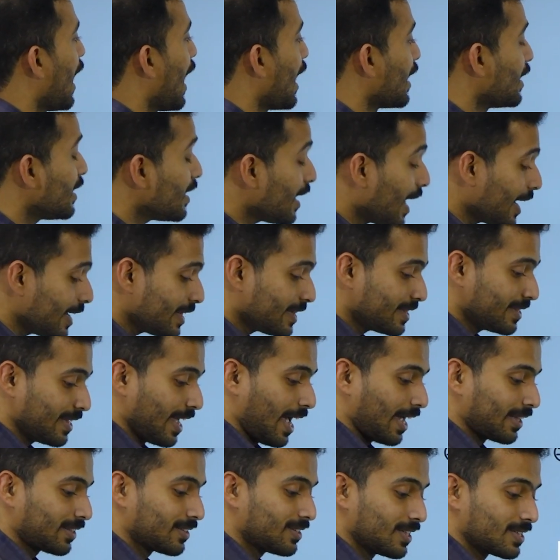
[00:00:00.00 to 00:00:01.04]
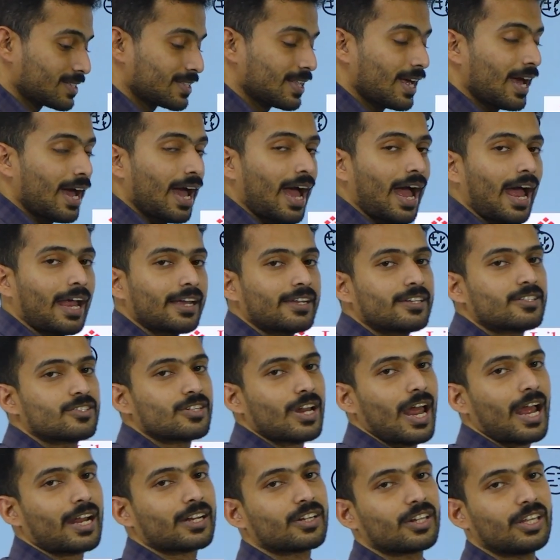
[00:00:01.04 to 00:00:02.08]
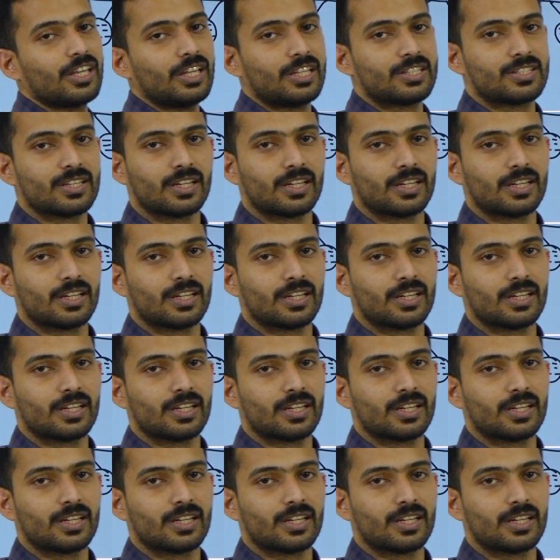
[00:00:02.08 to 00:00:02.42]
unlike charges attract each